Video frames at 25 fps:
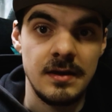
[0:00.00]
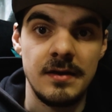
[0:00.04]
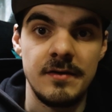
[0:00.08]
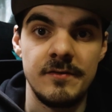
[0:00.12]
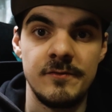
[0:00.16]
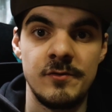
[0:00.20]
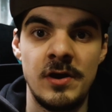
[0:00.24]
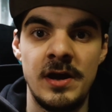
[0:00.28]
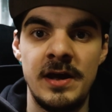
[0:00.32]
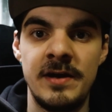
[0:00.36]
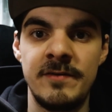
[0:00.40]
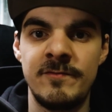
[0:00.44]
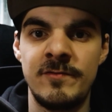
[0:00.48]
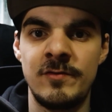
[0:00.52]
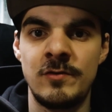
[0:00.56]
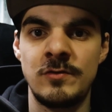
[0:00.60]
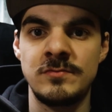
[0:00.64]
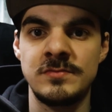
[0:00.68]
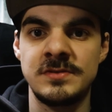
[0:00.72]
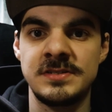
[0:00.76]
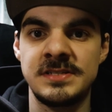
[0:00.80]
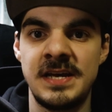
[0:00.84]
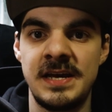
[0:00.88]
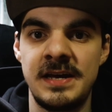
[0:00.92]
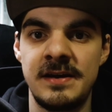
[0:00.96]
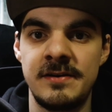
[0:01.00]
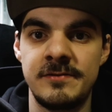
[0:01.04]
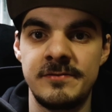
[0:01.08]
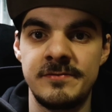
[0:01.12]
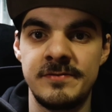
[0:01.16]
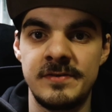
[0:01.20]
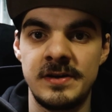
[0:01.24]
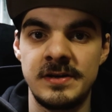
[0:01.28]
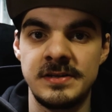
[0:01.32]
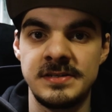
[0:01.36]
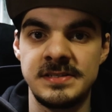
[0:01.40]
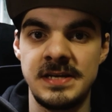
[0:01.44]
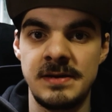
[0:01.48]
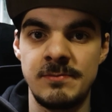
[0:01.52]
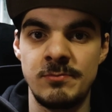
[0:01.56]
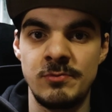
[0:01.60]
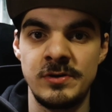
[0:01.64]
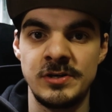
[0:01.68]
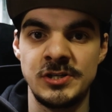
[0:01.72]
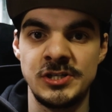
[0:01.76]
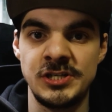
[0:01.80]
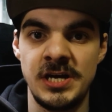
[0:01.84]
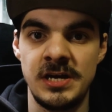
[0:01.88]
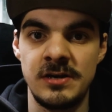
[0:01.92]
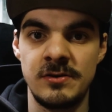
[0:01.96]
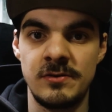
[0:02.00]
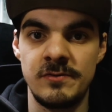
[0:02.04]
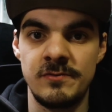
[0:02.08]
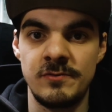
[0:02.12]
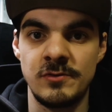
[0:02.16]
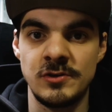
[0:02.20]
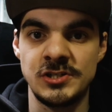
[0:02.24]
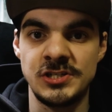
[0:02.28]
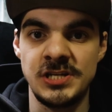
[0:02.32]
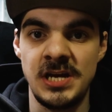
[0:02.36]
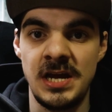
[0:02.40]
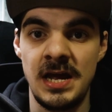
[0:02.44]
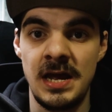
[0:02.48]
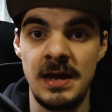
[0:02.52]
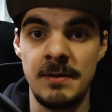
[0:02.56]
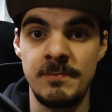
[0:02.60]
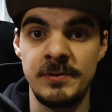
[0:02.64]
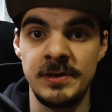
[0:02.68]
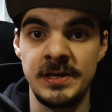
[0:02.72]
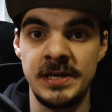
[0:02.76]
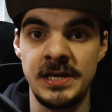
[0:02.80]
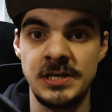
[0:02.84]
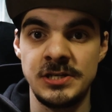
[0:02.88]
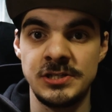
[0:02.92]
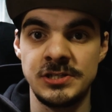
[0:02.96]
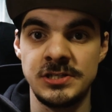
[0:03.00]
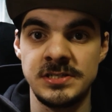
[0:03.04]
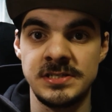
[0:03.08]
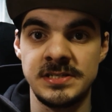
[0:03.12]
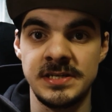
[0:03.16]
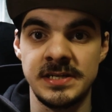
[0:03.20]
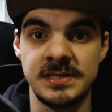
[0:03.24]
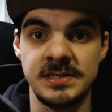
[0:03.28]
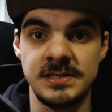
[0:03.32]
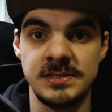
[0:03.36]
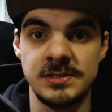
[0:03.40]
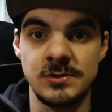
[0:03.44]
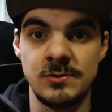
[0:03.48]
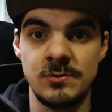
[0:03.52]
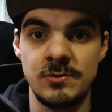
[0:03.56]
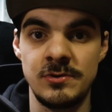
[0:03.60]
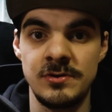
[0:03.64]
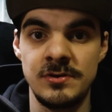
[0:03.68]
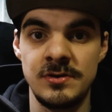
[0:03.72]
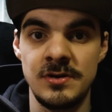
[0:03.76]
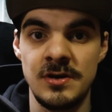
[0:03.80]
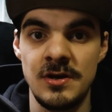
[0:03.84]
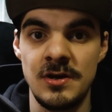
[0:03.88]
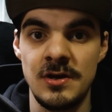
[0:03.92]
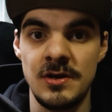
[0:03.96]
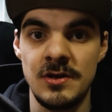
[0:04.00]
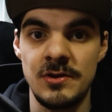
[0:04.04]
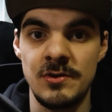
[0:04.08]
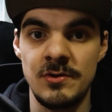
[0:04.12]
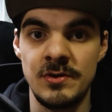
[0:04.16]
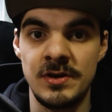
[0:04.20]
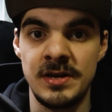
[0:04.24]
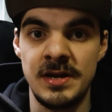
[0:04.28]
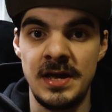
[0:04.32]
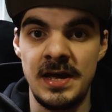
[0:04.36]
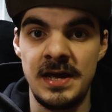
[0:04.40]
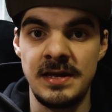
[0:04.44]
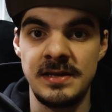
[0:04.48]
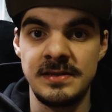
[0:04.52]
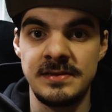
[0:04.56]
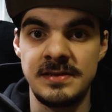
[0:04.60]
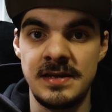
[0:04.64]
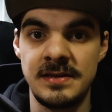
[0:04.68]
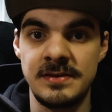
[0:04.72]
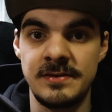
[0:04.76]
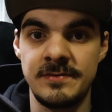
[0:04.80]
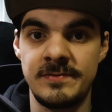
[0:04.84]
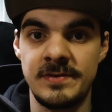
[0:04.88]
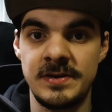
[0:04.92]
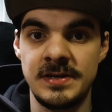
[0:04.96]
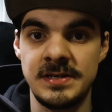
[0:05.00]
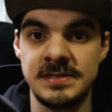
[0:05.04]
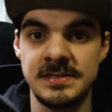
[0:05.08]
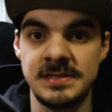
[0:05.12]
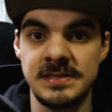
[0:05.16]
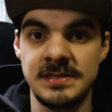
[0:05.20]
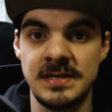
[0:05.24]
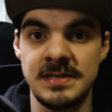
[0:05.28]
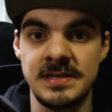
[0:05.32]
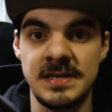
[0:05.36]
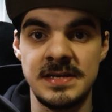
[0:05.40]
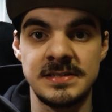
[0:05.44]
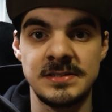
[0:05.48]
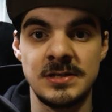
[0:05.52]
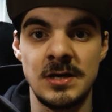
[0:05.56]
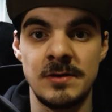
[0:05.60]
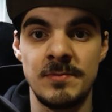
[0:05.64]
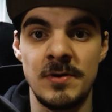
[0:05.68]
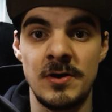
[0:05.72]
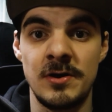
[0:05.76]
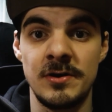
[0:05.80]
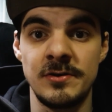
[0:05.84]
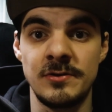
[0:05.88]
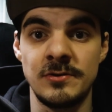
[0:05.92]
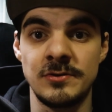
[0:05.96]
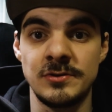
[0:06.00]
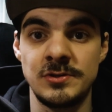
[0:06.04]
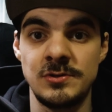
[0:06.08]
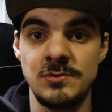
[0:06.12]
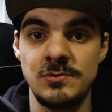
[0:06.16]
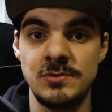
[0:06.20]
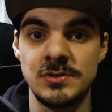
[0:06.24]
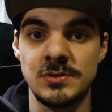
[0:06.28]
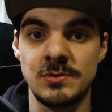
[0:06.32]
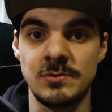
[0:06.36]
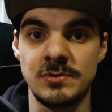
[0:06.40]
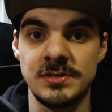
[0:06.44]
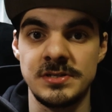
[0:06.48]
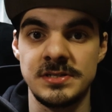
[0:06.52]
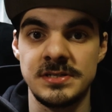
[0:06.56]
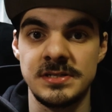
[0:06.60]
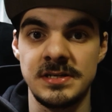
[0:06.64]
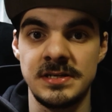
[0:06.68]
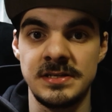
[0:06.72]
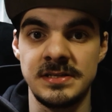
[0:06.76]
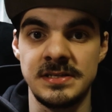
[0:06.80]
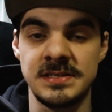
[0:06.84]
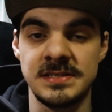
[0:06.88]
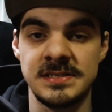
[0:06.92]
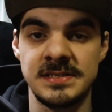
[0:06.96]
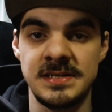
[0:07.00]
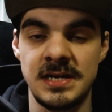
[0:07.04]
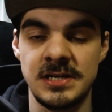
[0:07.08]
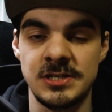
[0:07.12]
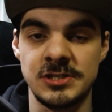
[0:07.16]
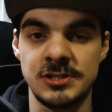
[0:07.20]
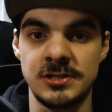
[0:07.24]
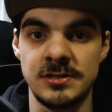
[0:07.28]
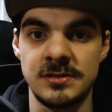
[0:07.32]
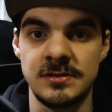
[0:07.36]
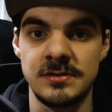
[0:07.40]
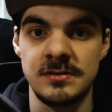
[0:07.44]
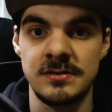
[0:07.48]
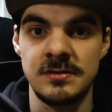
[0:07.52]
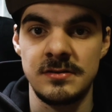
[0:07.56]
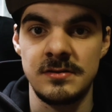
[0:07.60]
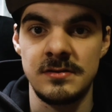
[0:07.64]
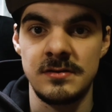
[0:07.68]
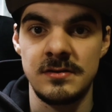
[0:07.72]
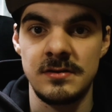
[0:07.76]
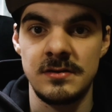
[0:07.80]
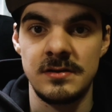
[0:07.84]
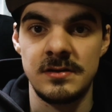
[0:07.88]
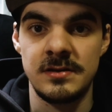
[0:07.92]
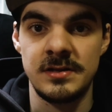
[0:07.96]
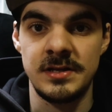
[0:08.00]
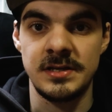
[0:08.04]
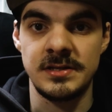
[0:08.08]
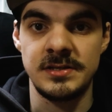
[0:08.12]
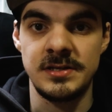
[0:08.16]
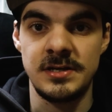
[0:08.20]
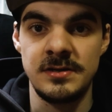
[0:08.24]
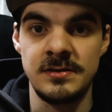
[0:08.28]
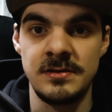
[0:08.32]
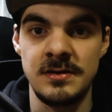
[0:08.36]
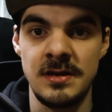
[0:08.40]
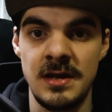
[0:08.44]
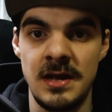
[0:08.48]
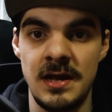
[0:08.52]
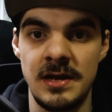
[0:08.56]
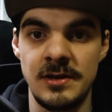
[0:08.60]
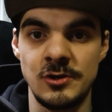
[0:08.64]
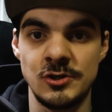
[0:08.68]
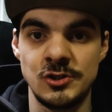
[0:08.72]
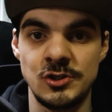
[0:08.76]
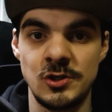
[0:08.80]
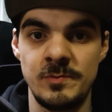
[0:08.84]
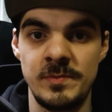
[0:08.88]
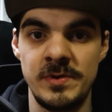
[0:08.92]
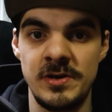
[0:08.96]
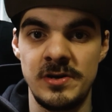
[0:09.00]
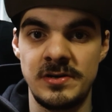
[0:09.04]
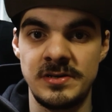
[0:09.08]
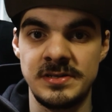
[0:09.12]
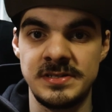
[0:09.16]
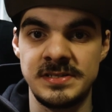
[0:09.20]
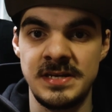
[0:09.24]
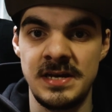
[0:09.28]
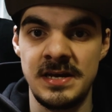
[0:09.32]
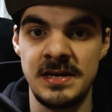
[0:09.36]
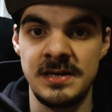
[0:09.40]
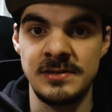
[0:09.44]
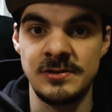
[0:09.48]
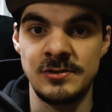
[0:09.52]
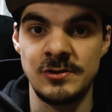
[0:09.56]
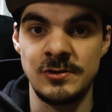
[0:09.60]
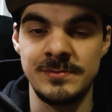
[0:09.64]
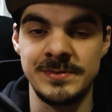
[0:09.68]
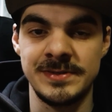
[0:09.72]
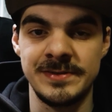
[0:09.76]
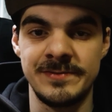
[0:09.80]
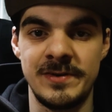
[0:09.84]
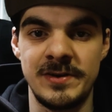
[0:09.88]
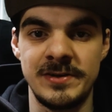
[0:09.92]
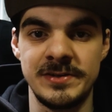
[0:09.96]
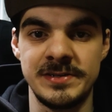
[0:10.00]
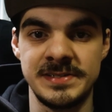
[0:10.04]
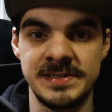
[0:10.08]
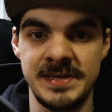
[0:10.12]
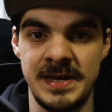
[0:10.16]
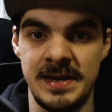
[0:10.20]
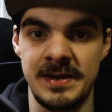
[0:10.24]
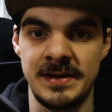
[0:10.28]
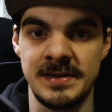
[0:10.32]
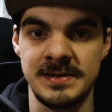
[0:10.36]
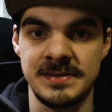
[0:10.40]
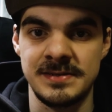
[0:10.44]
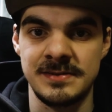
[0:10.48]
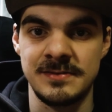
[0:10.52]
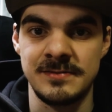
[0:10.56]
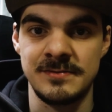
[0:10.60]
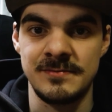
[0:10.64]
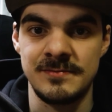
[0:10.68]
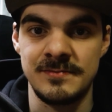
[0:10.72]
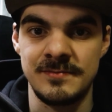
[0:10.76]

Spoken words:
If your headphones have a separate channel for chat applications like Discord, you can add that device in the desktop audio 2 source in this section. Click done, and you should be all set in terms of all the settings.